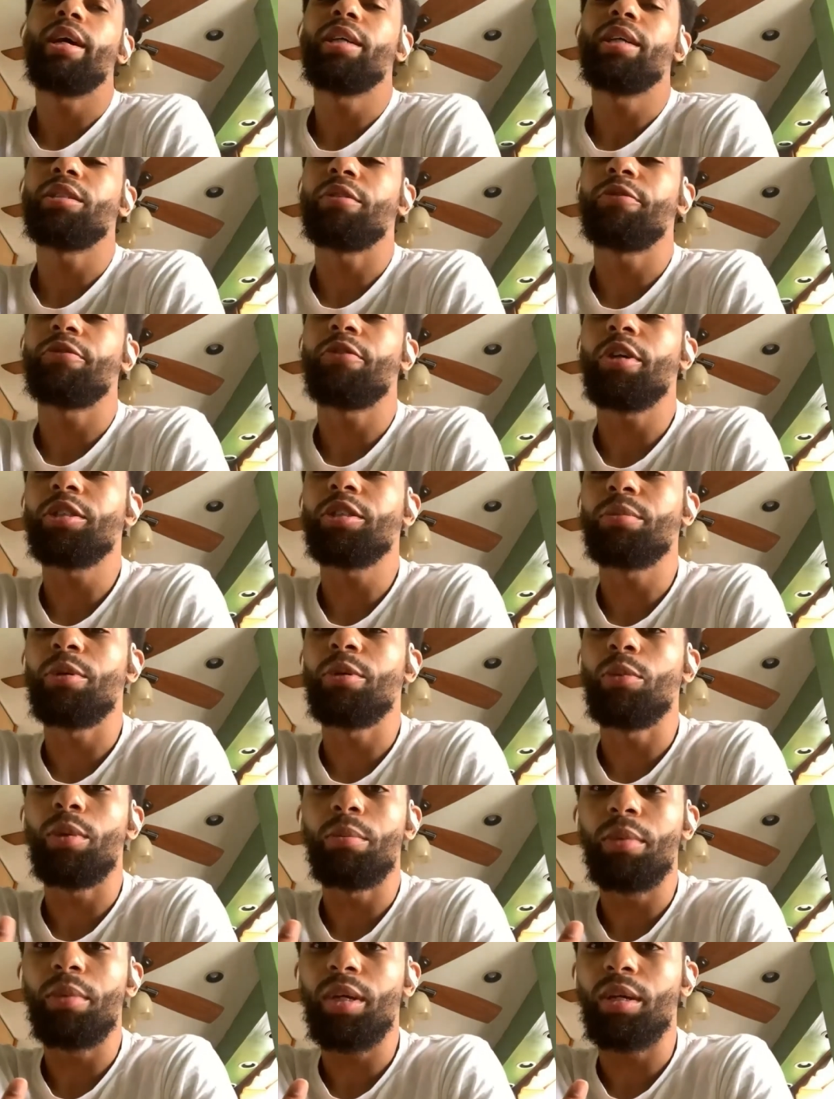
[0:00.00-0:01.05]
as a freshman
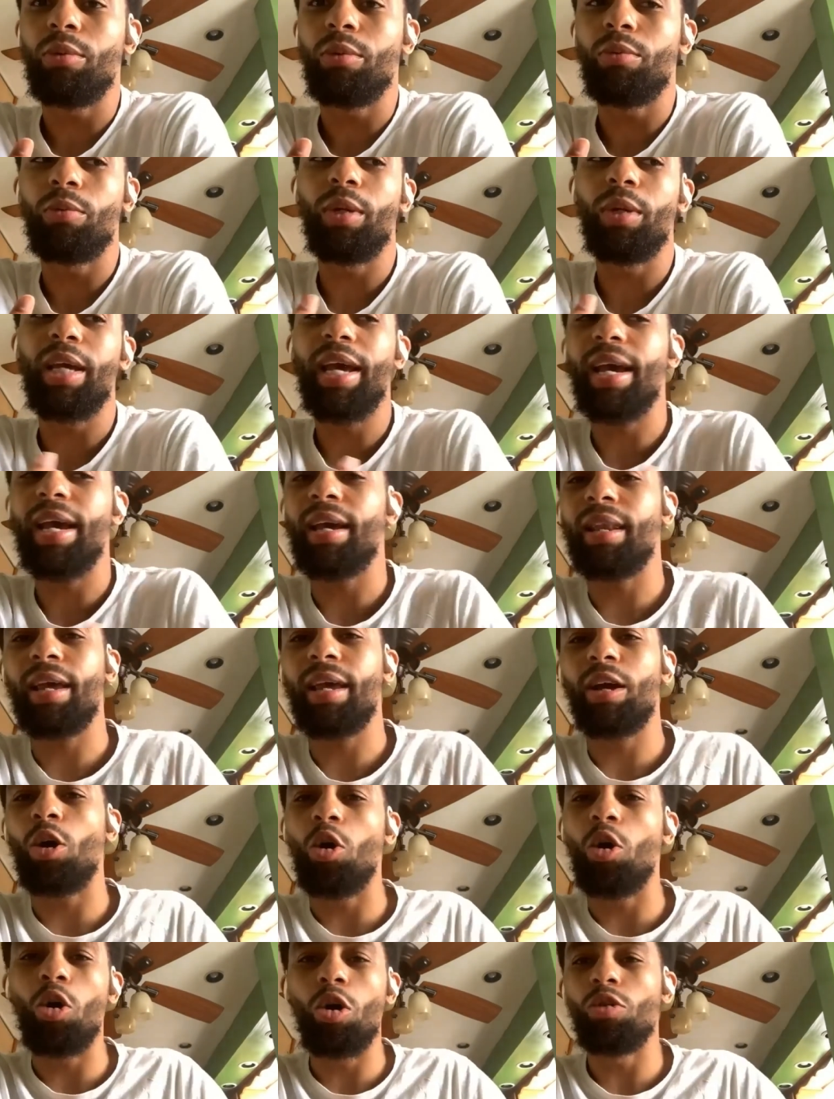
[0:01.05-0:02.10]
with me, we had
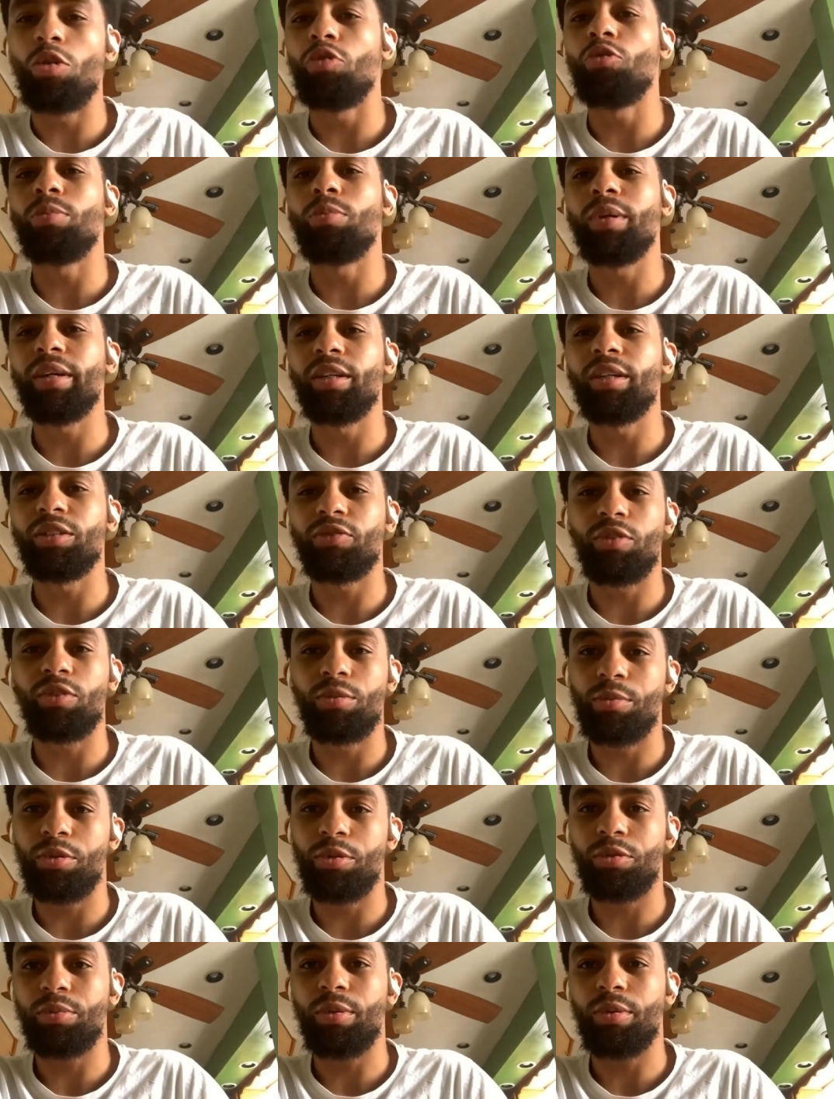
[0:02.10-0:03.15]
like all new players for the
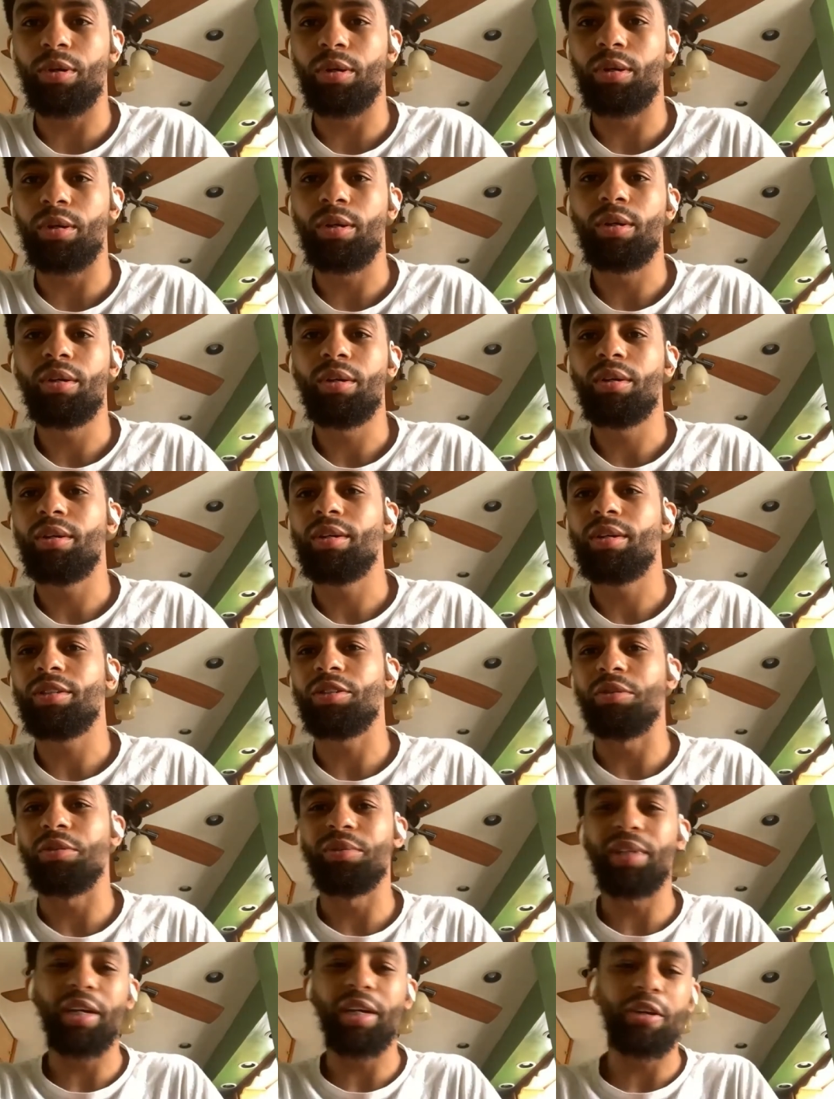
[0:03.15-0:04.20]
most part.
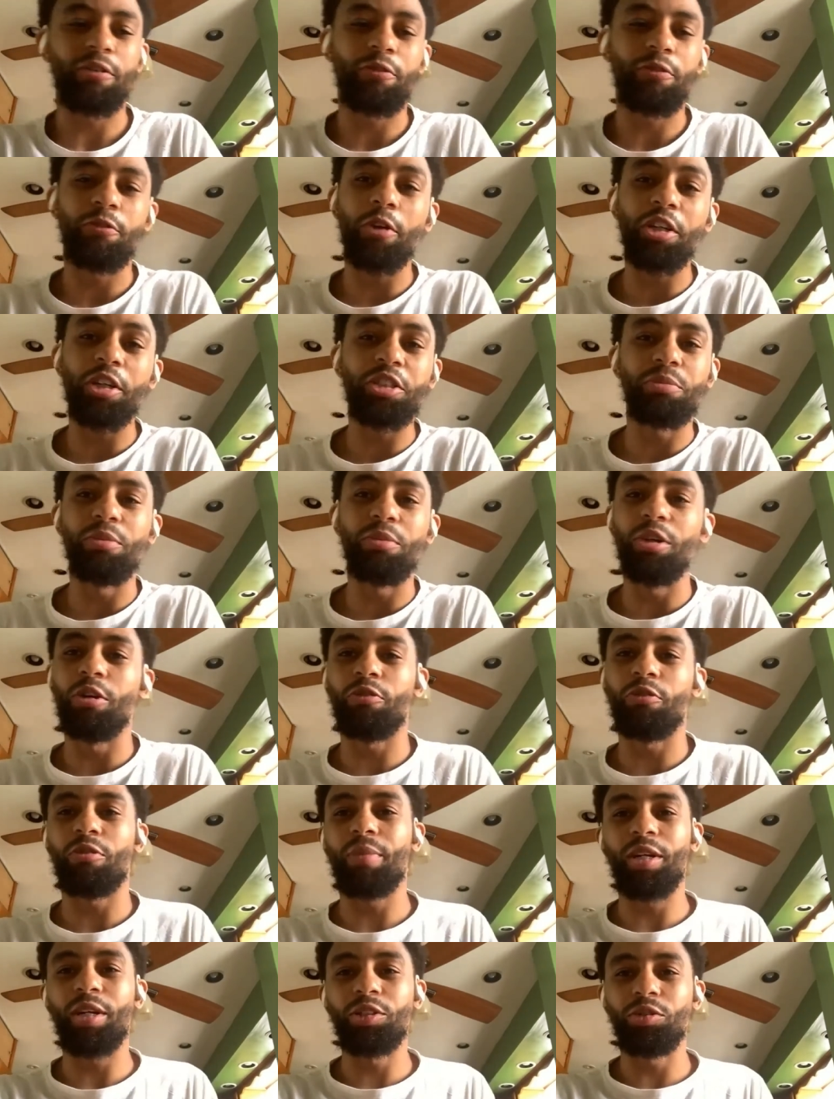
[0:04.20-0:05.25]
So it was like a fresh
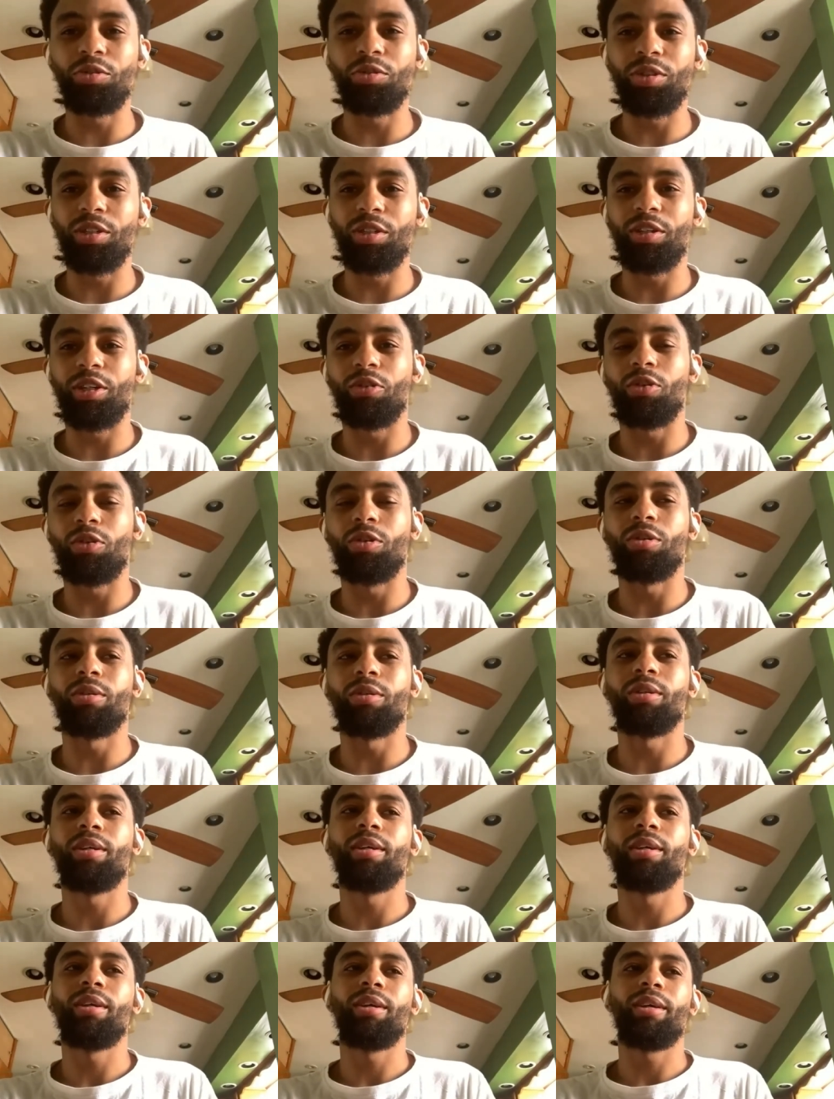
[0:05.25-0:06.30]
build from my junior year
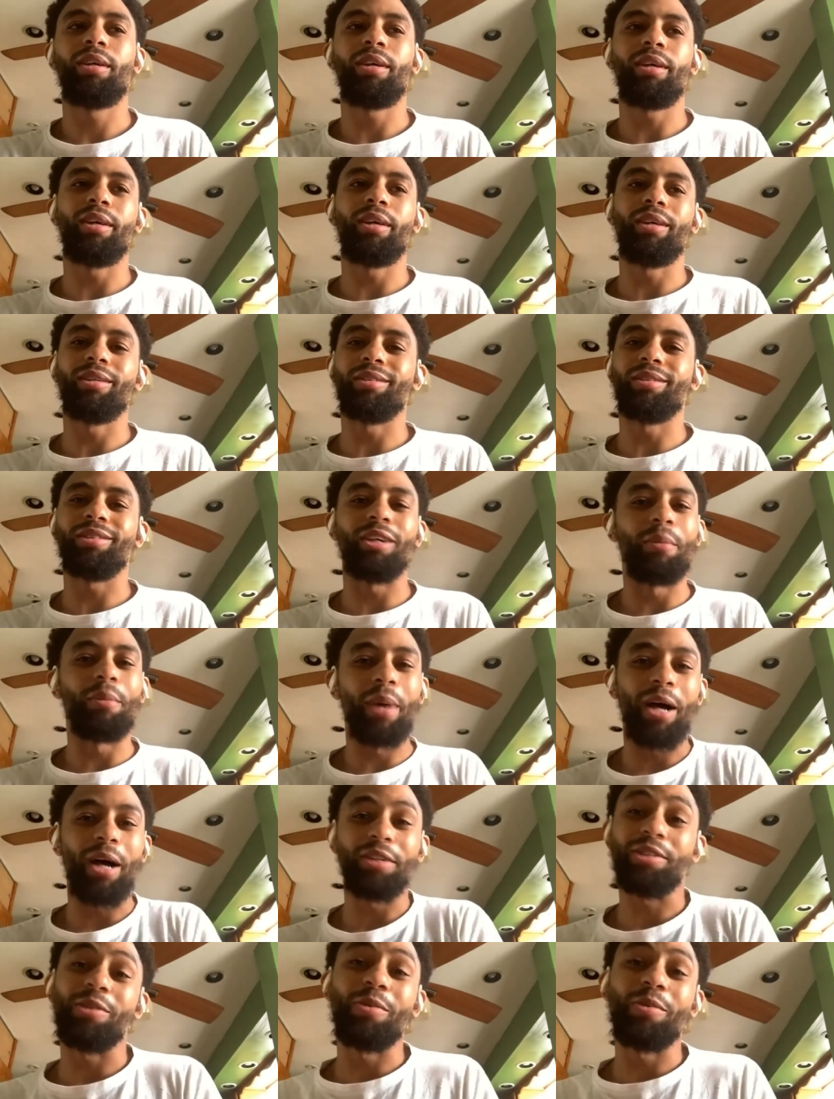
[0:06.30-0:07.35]
on. And
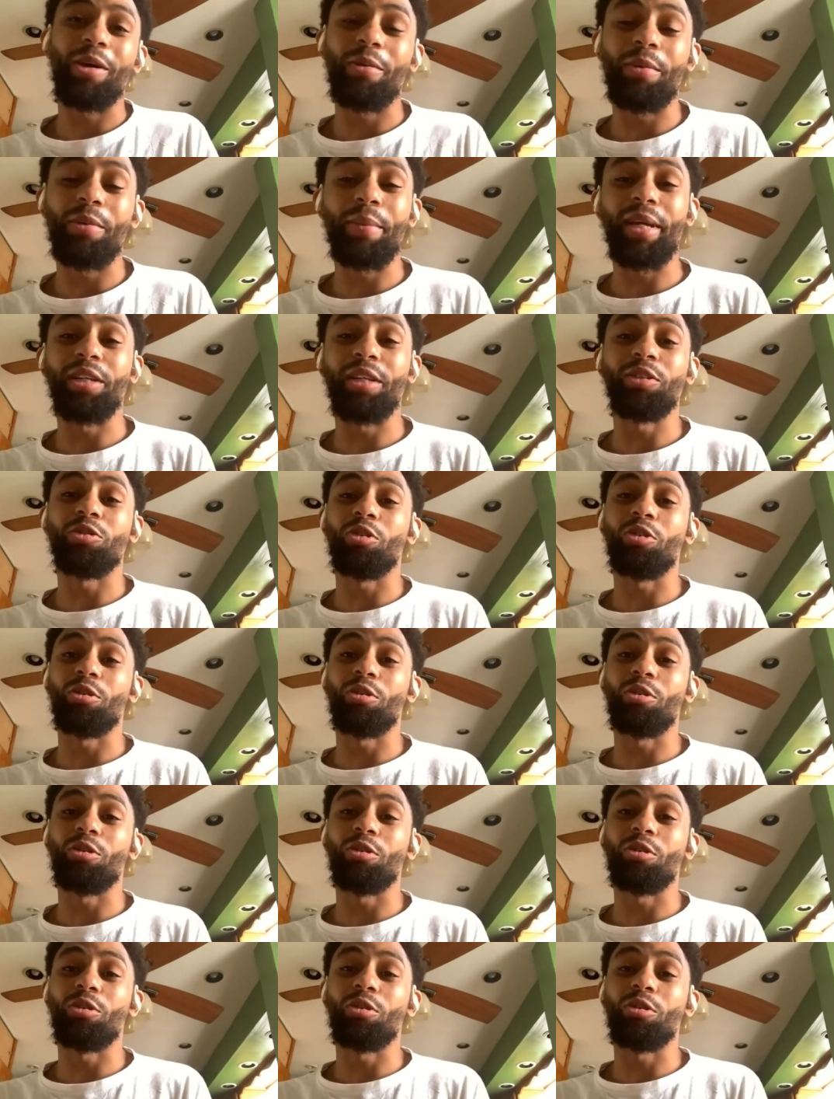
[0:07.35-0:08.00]
somehow, some way, we made the